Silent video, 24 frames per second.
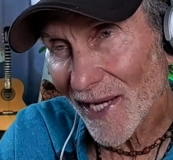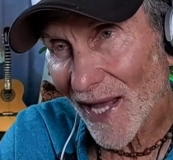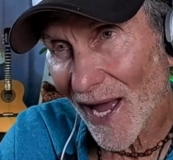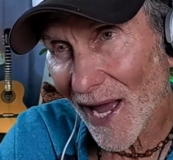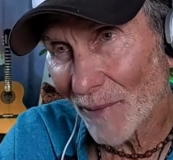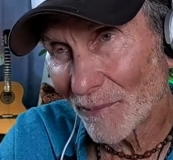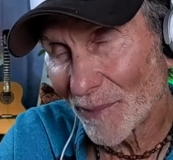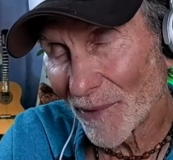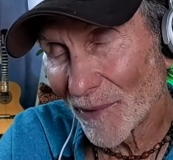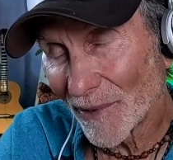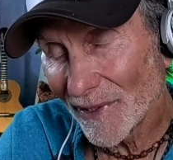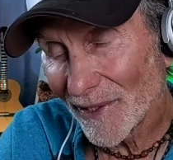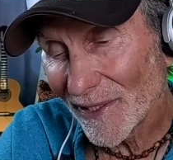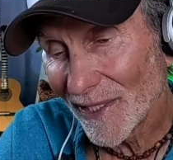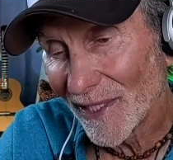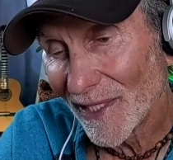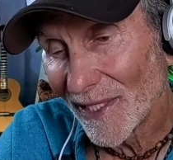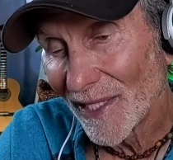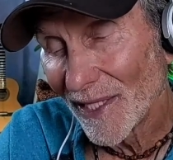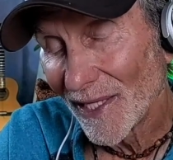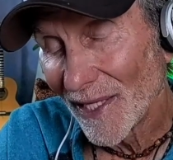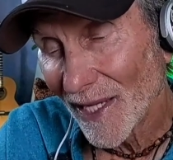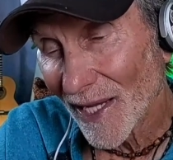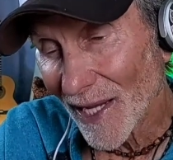happen
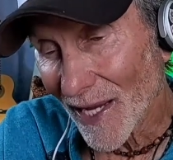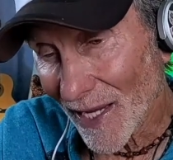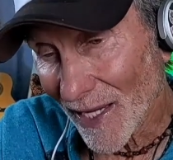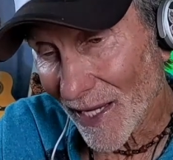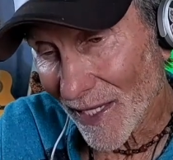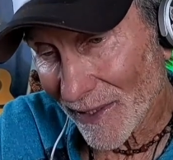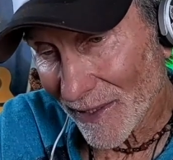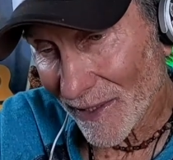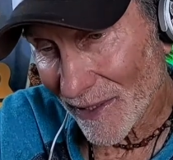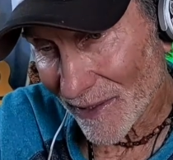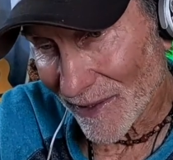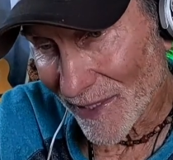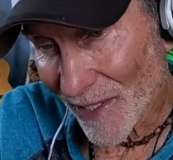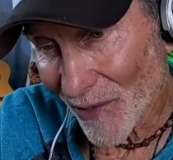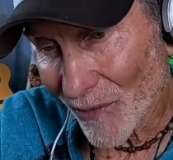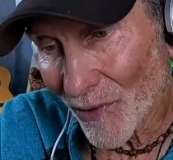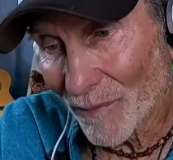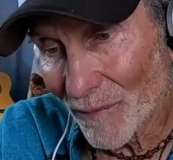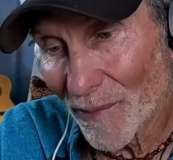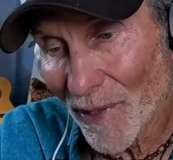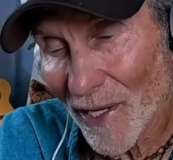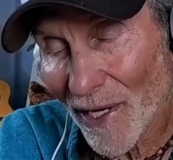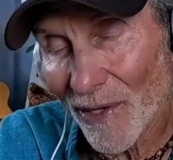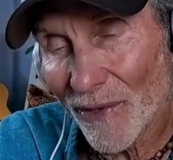and they
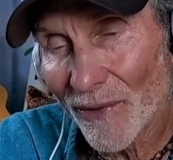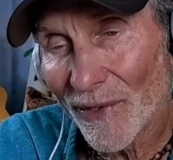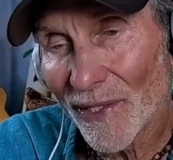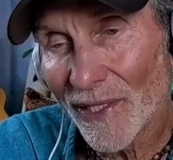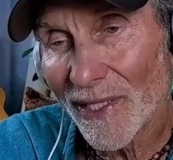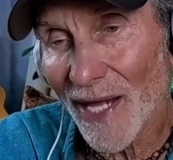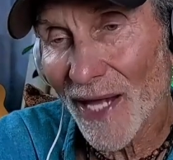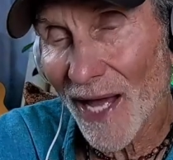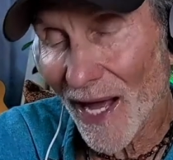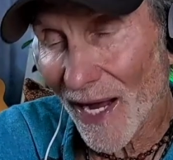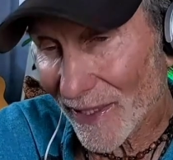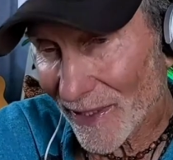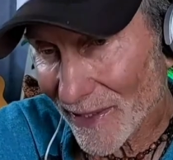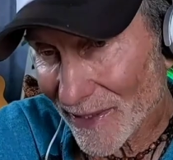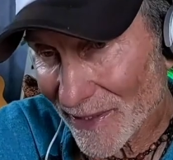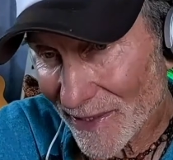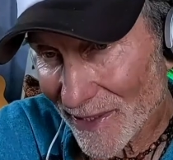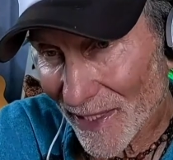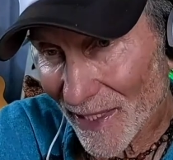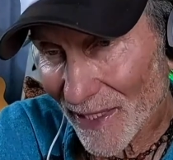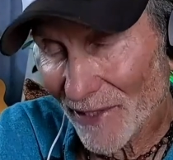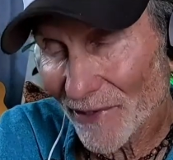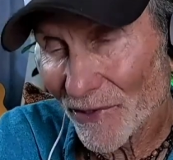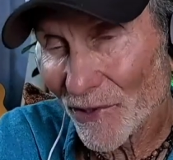were buried, I can
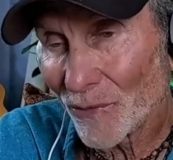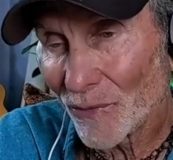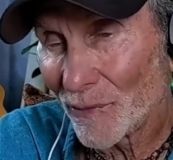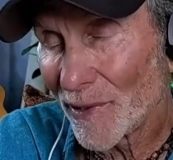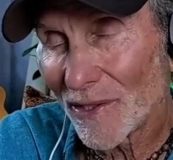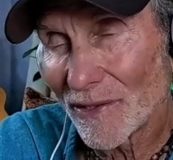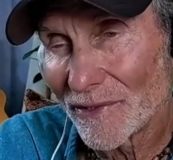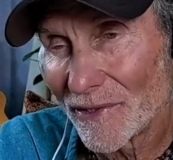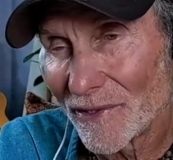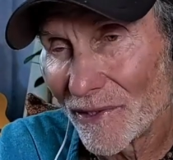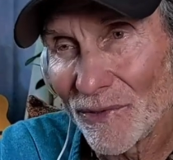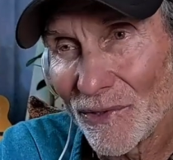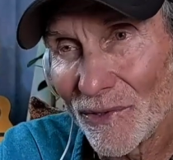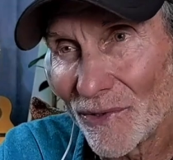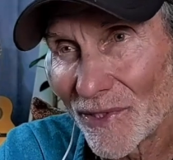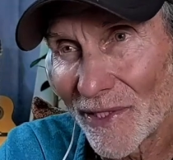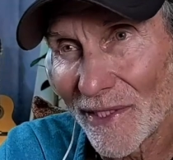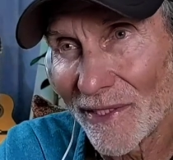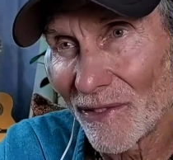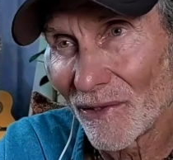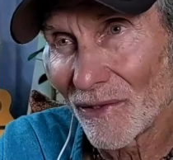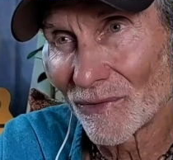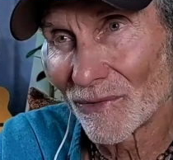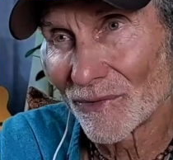tell you, because you
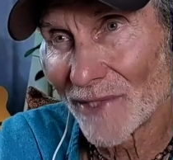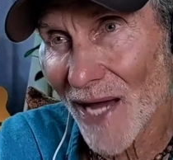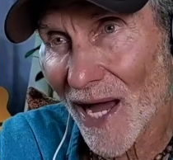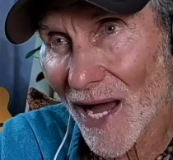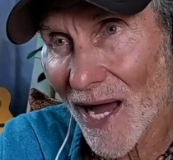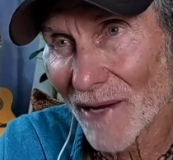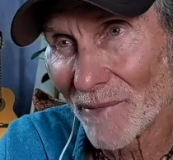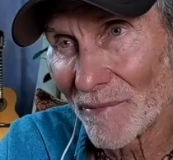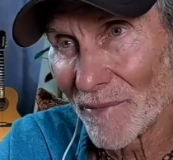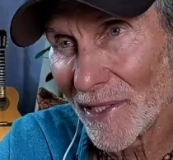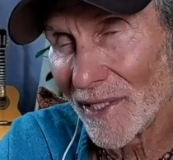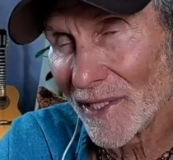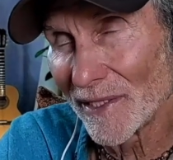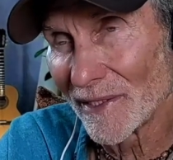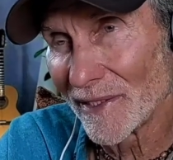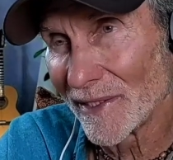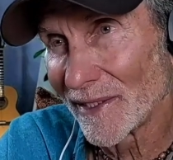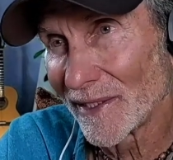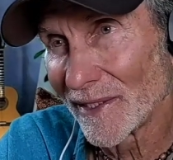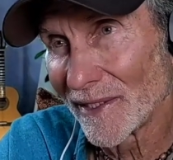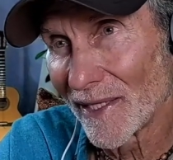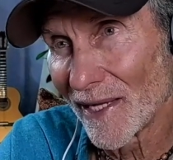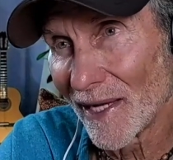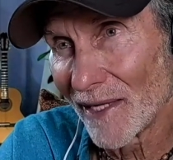usually don't die immediately
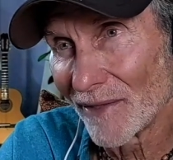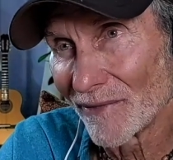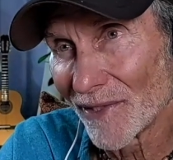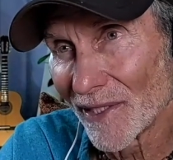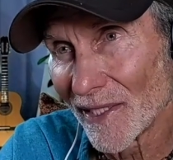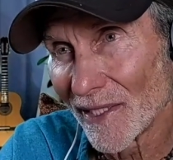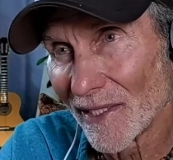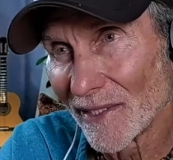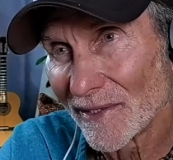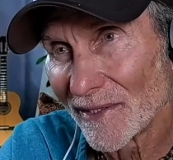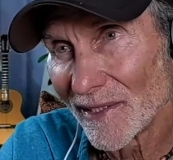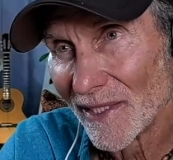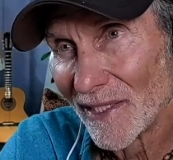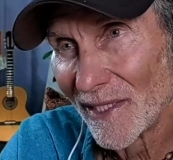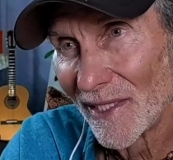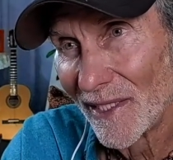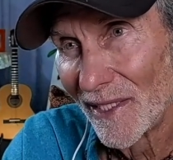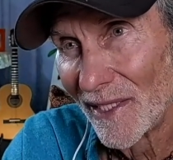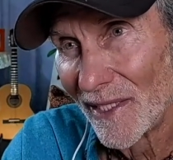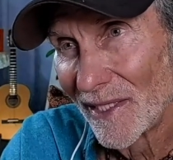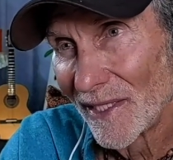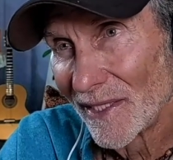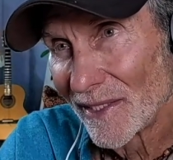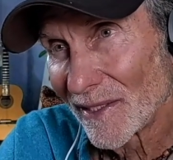in an avalanche,
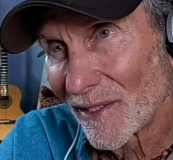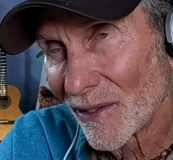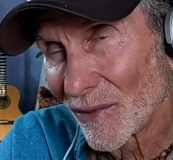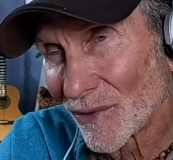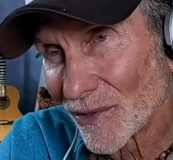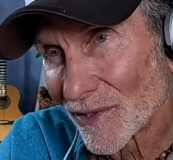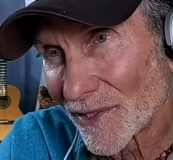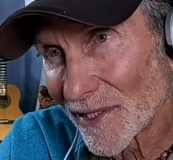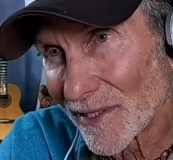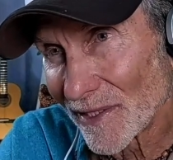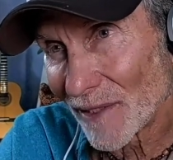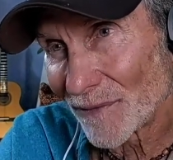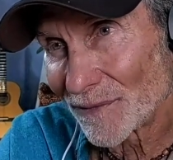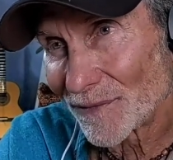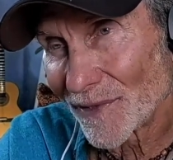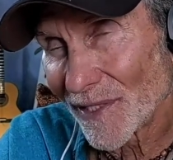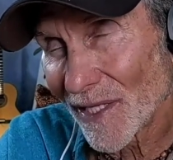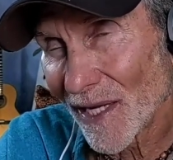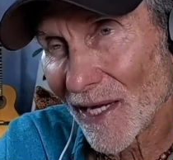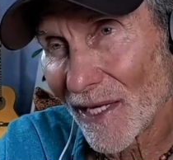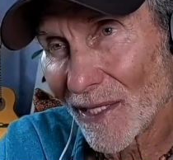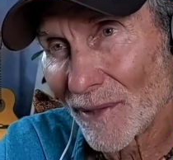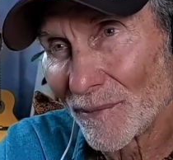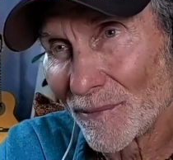there was enough
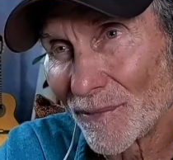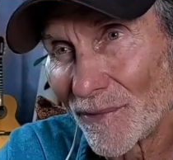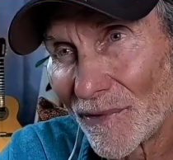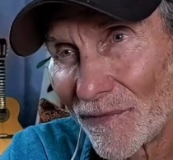time